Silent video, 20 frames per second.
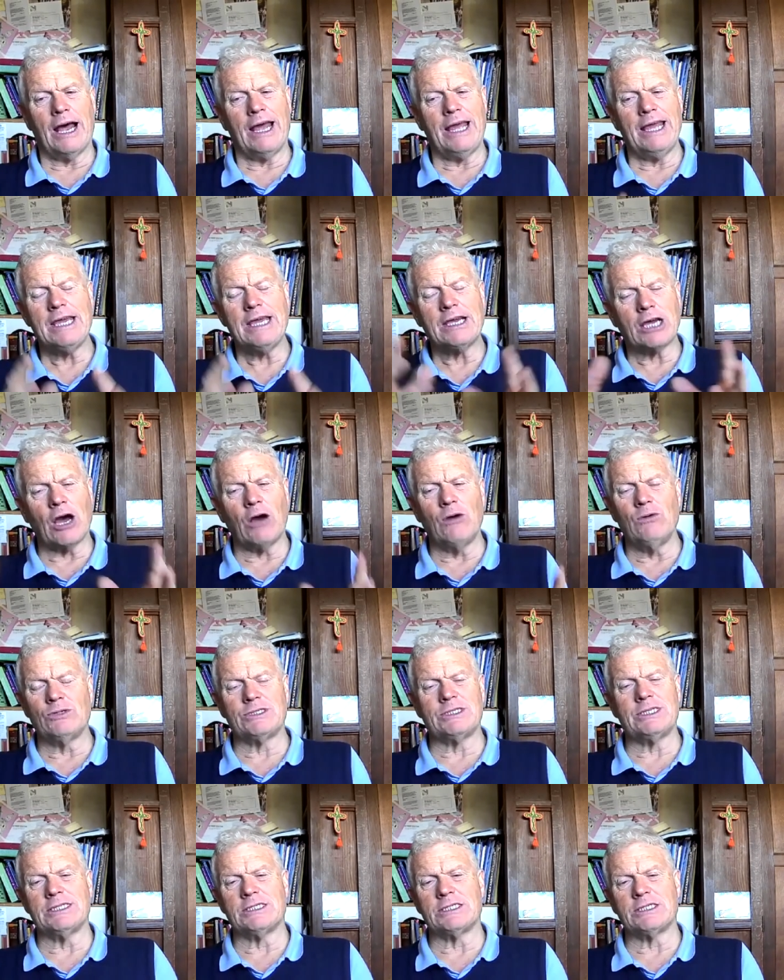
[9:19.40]

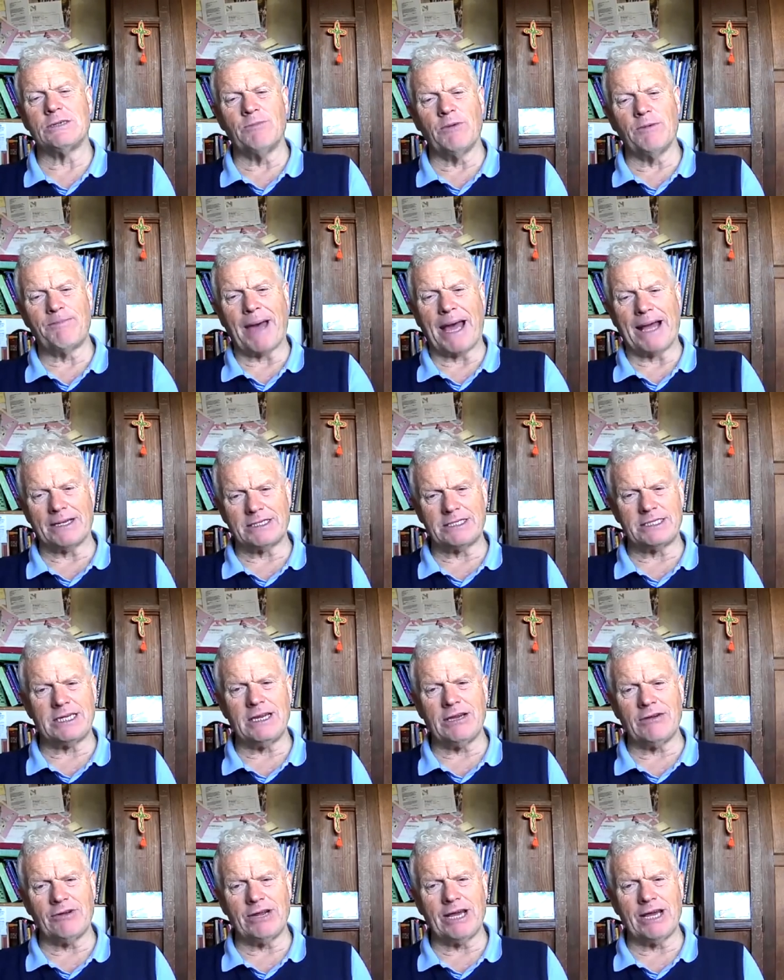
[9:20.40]
ecosystem of
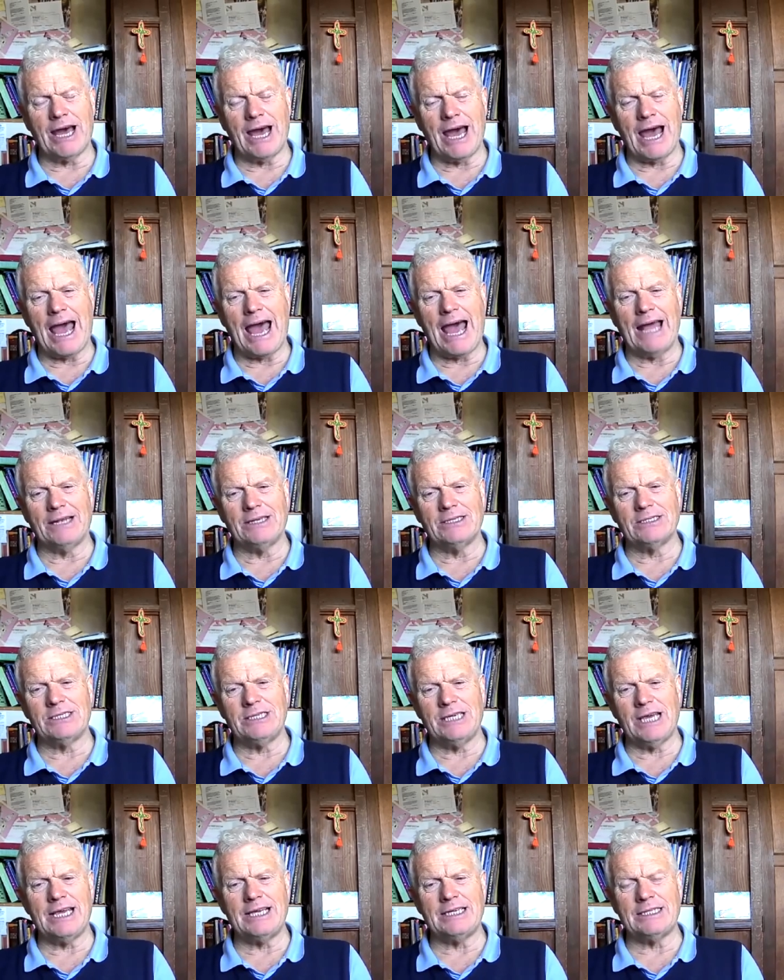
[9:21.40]
bacteria and
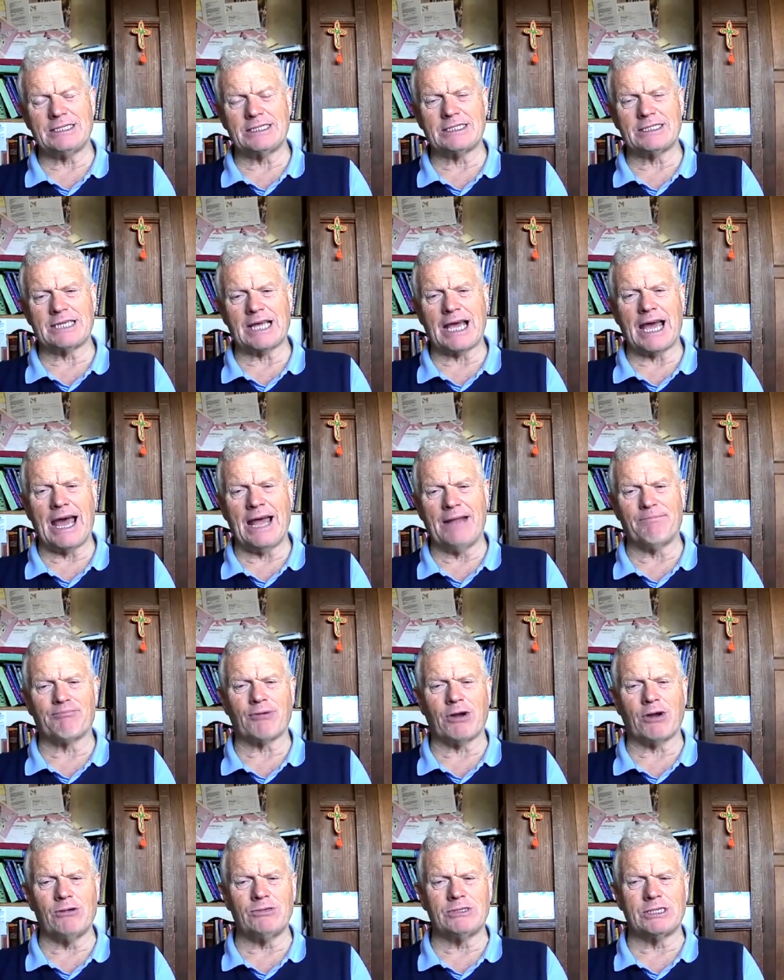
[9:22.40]
yeasts and
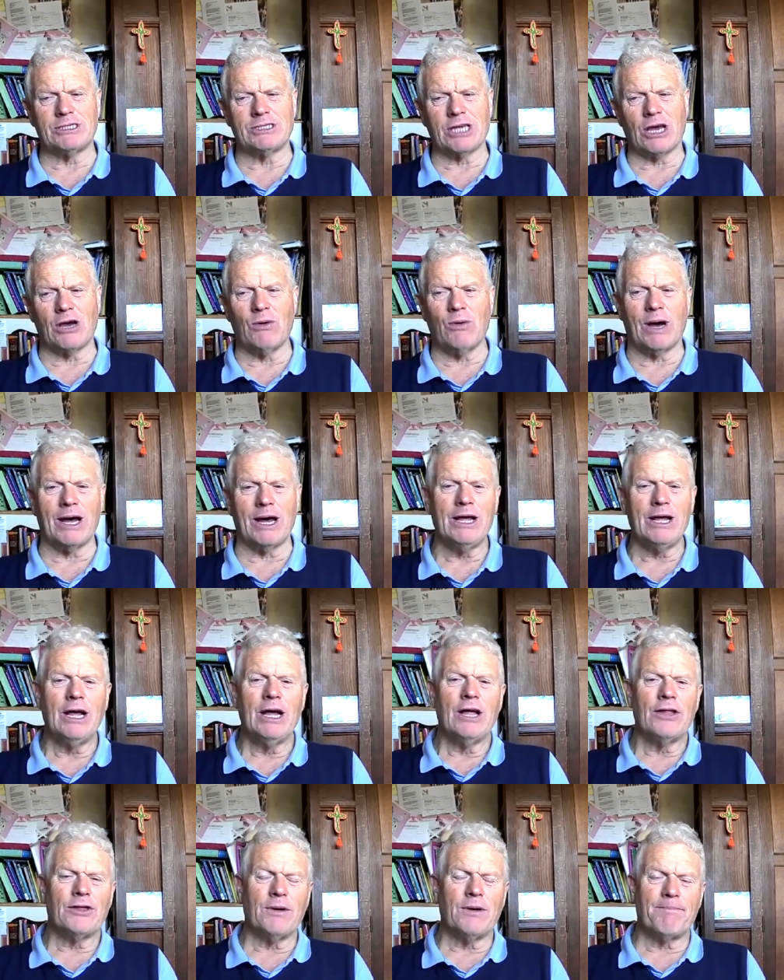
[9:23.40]
protozoa
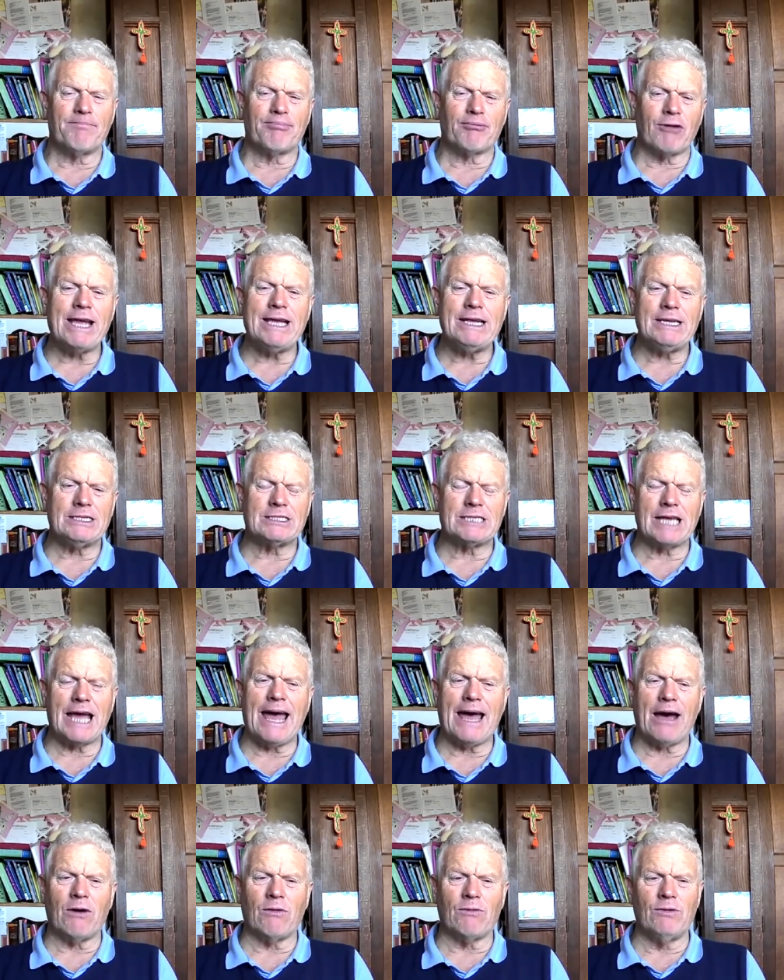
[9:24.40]
that break
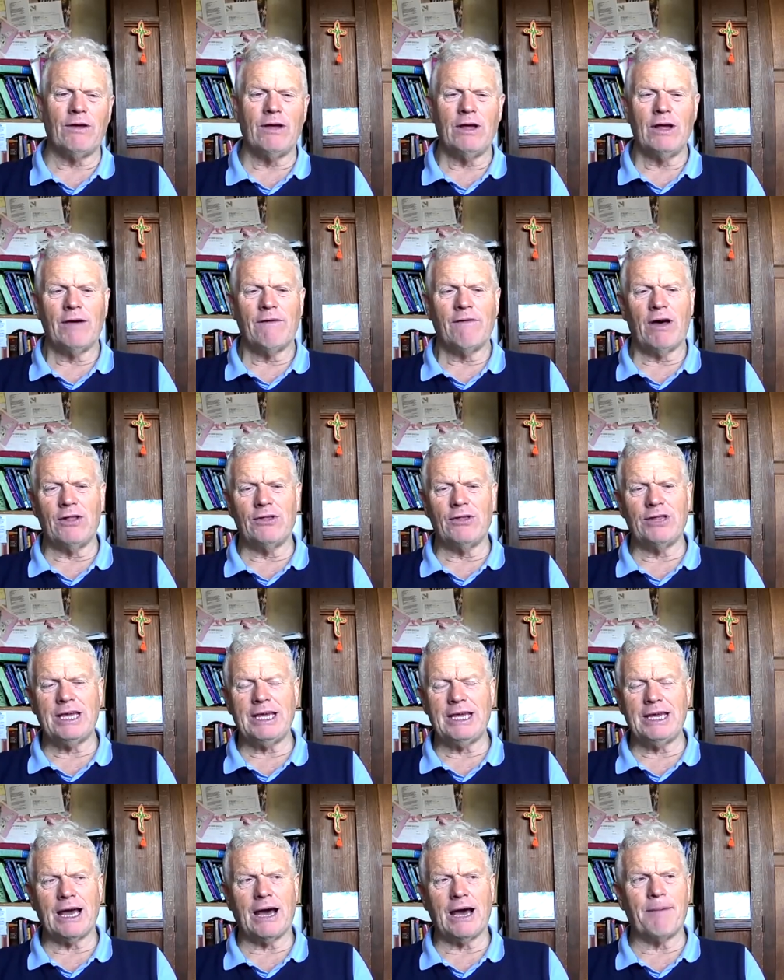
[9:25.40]
down
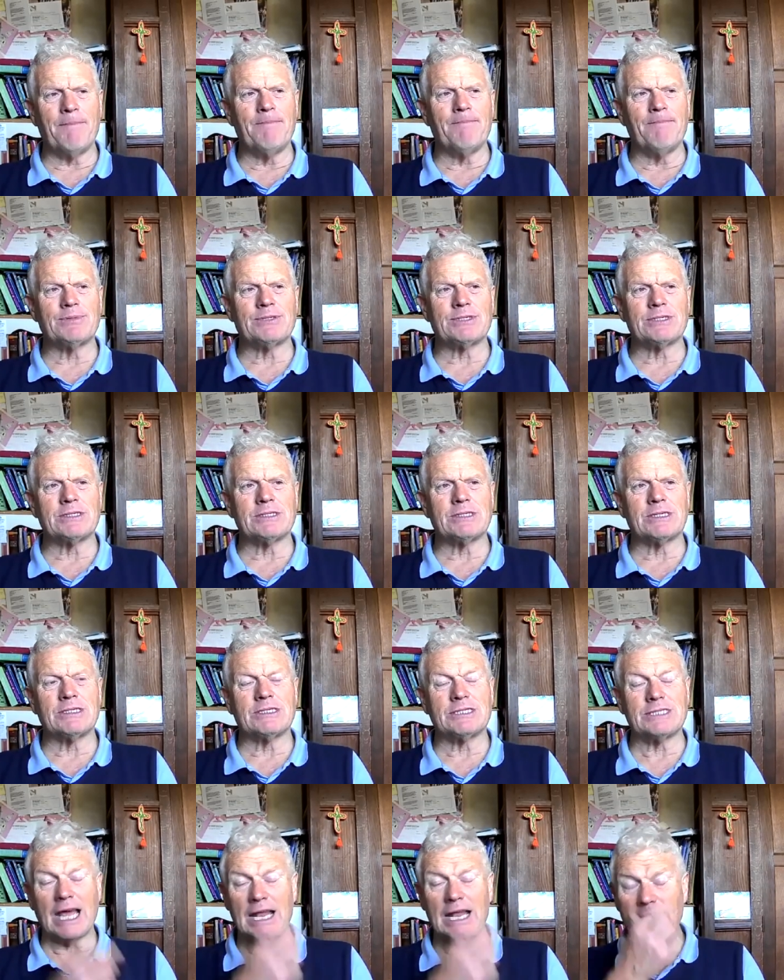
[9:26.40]
the um,
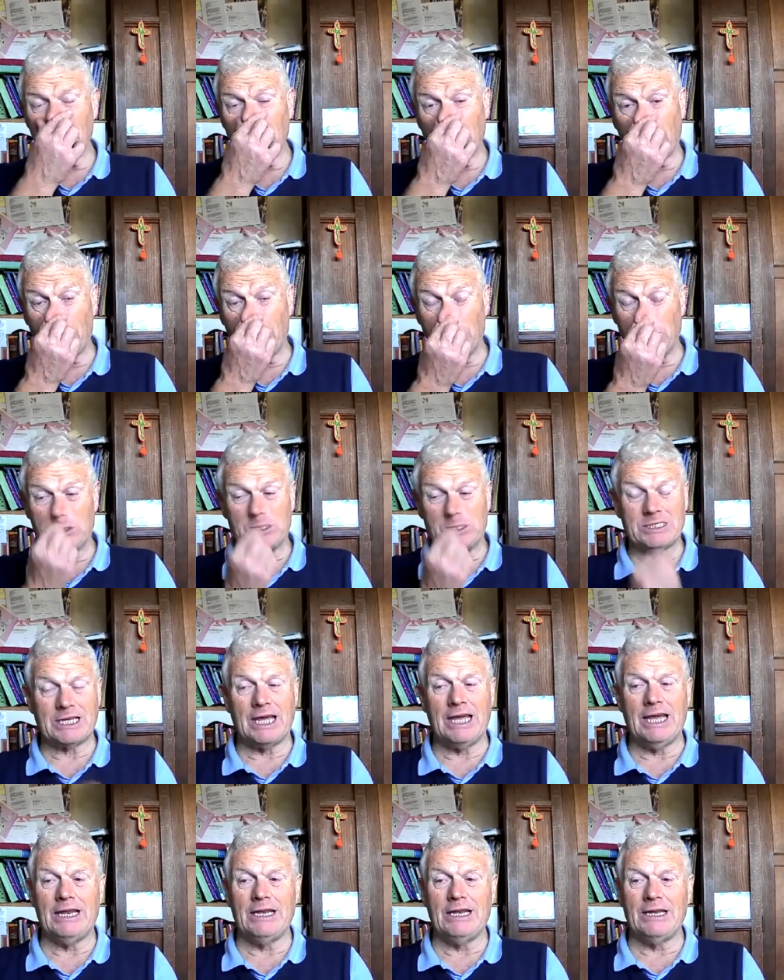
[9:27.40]
cellulose
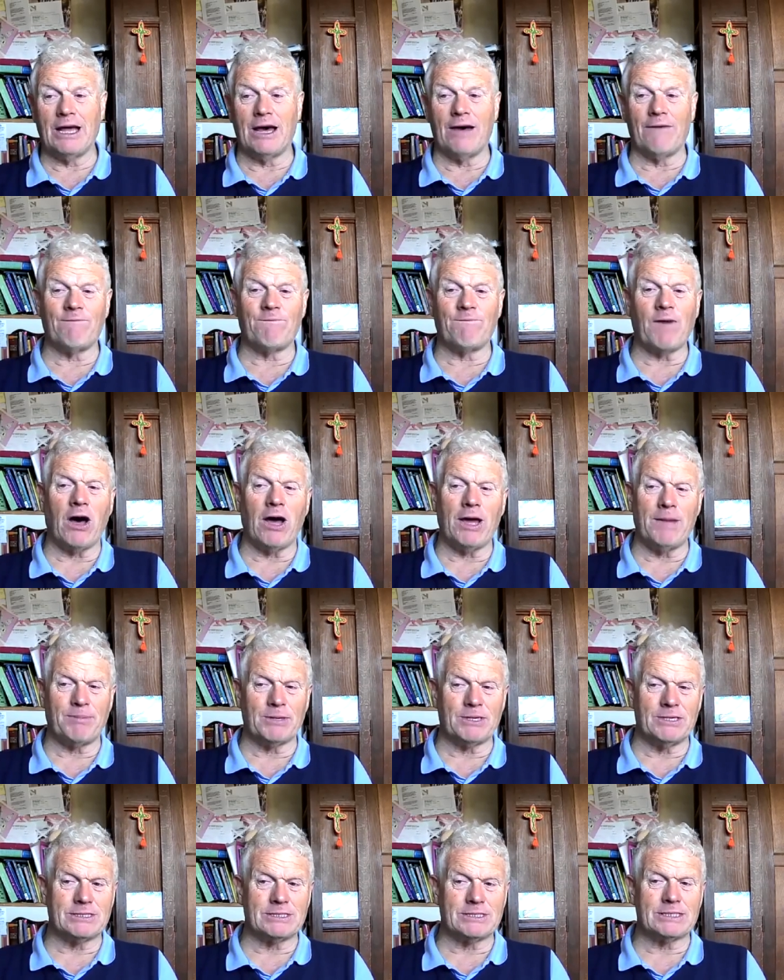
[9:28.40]
in uh,
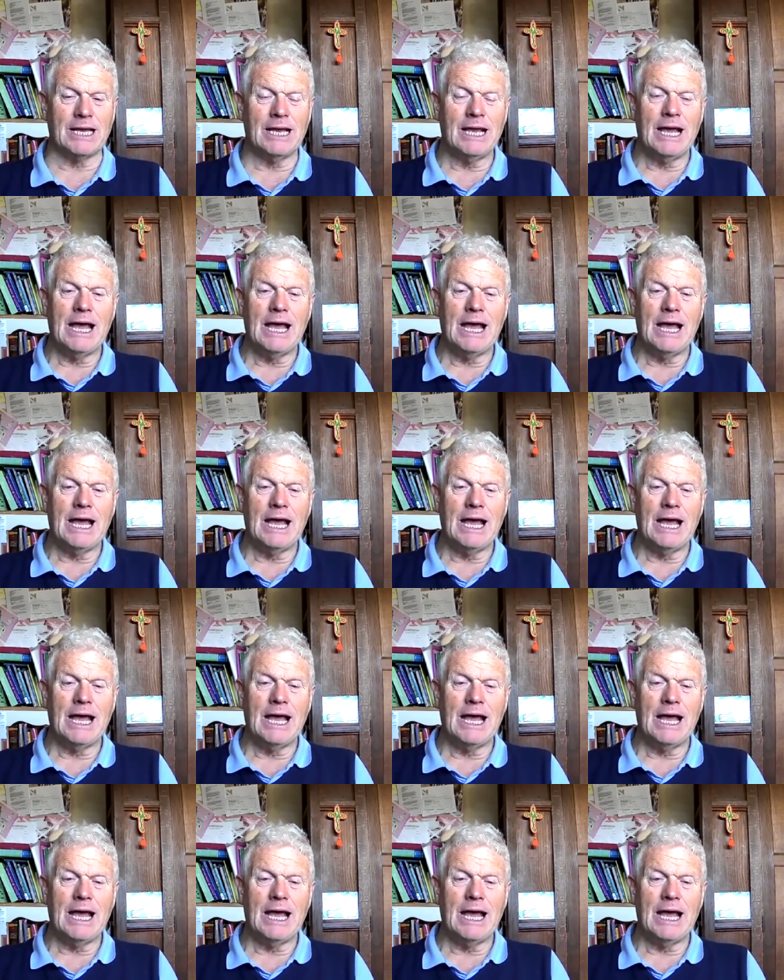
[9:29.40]
fibers